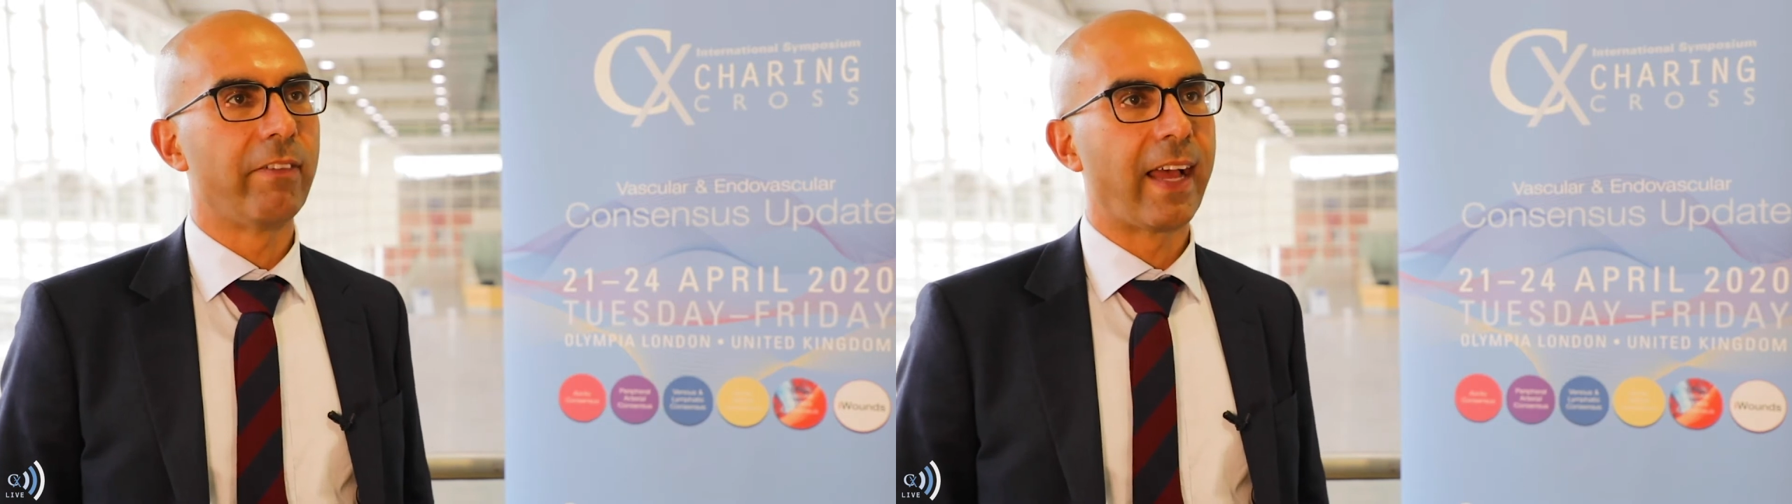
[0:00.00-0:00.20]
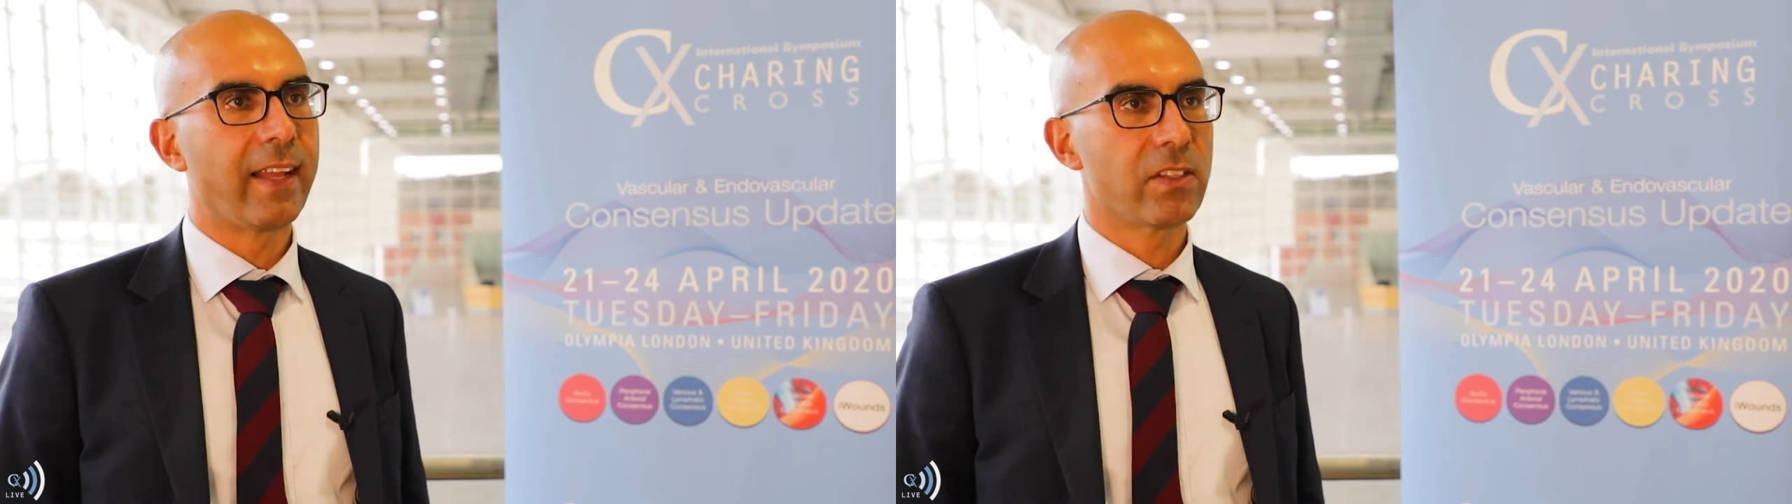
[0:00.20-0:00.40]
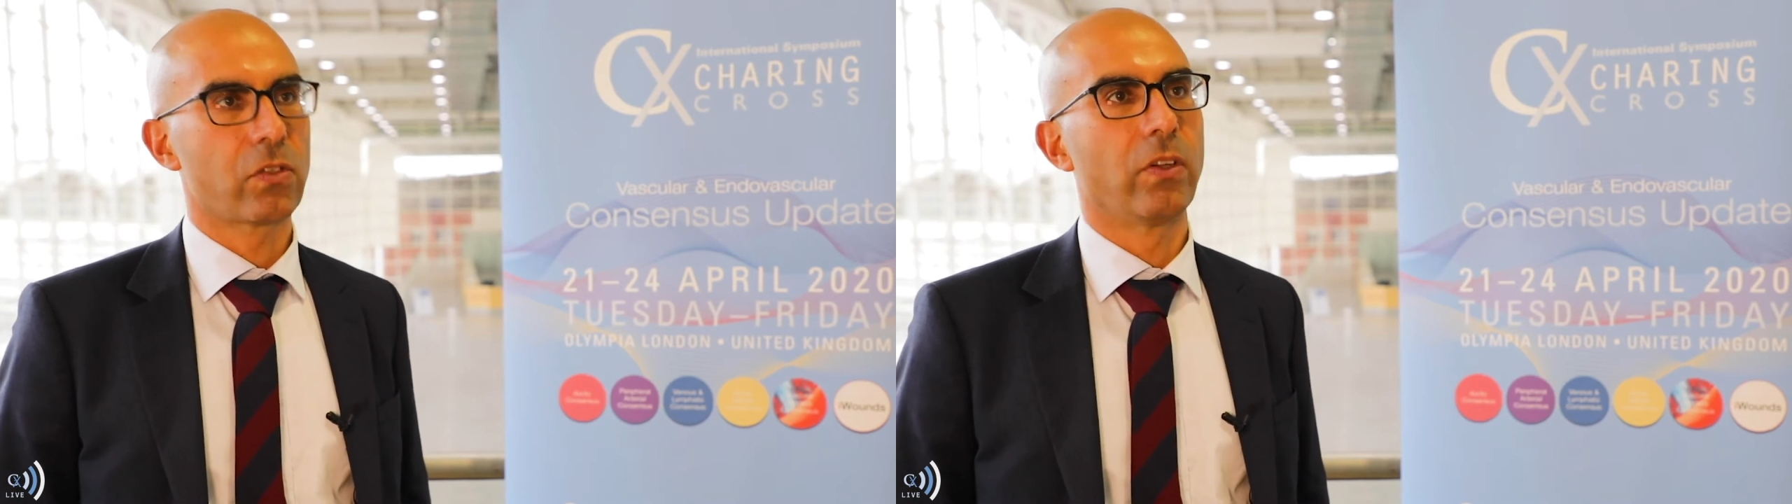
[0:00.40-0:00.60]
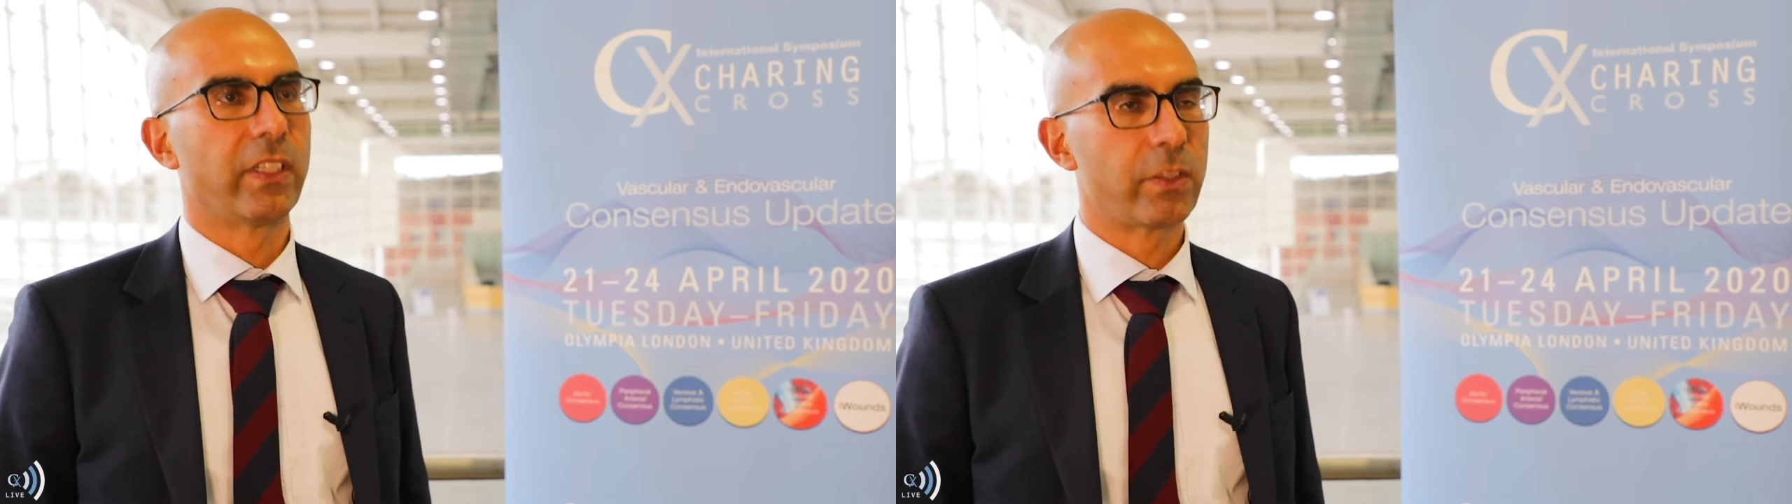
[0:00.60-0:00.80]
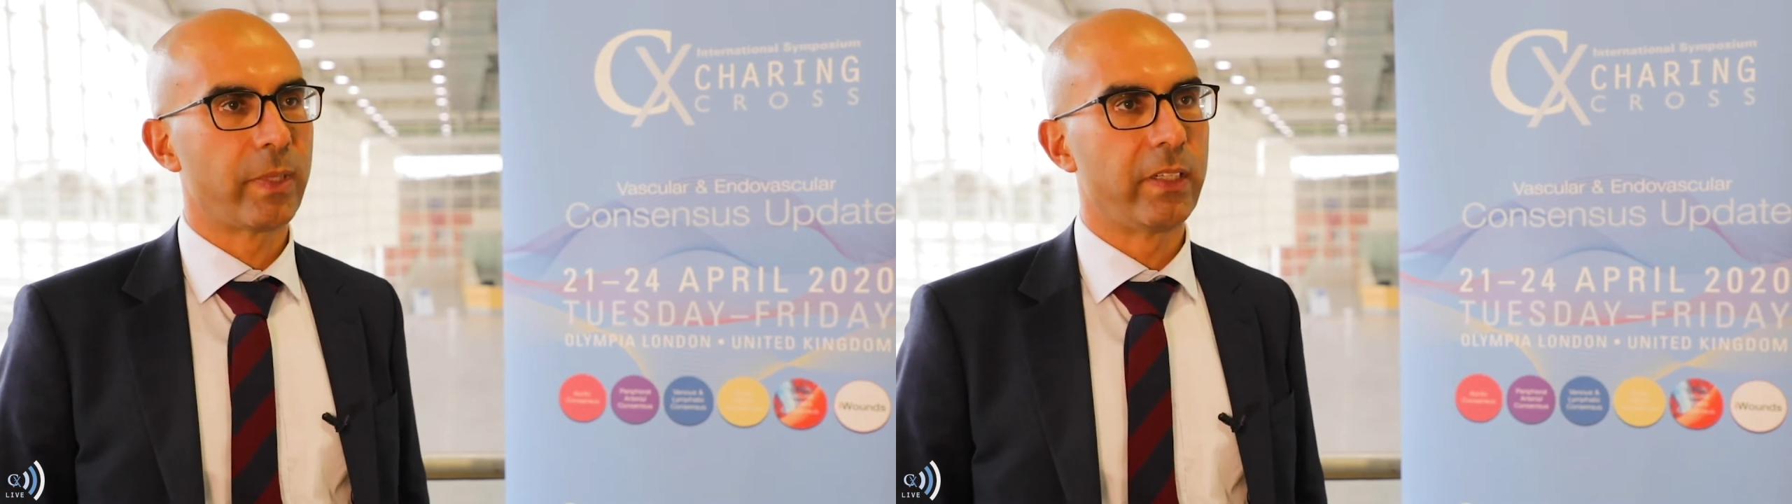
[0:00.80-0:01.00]
hands-on
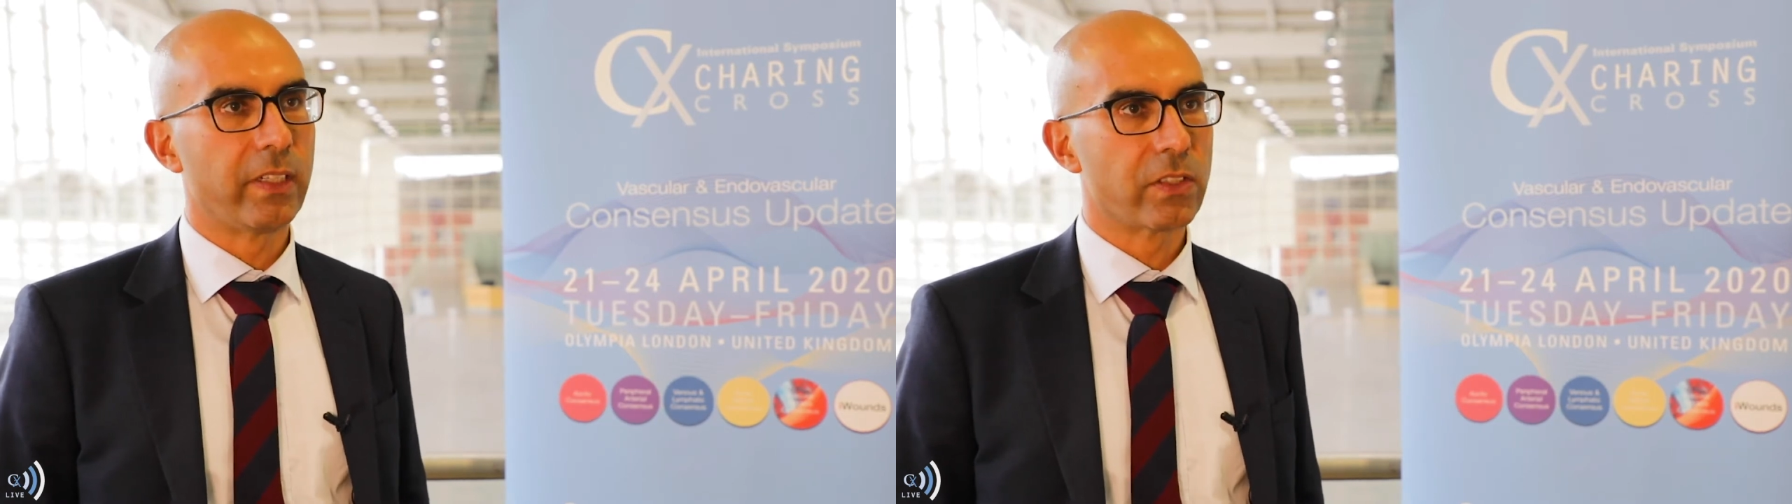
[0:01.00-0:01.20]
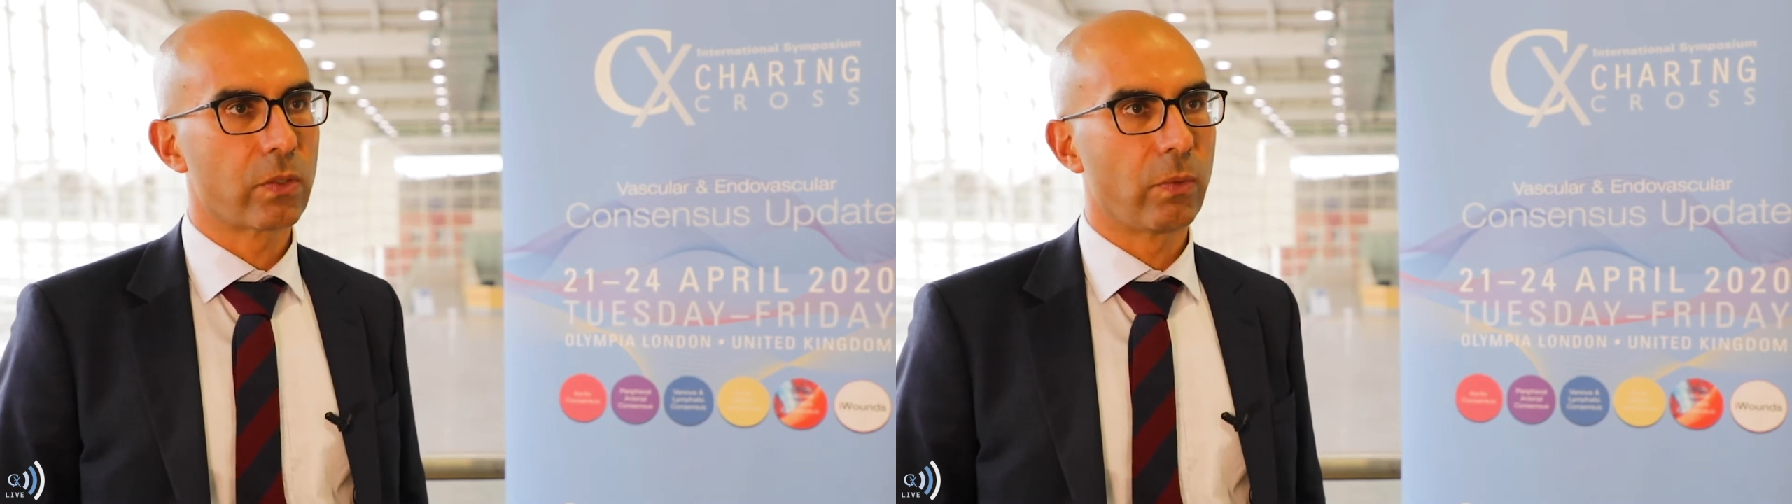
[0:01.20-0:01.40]
experience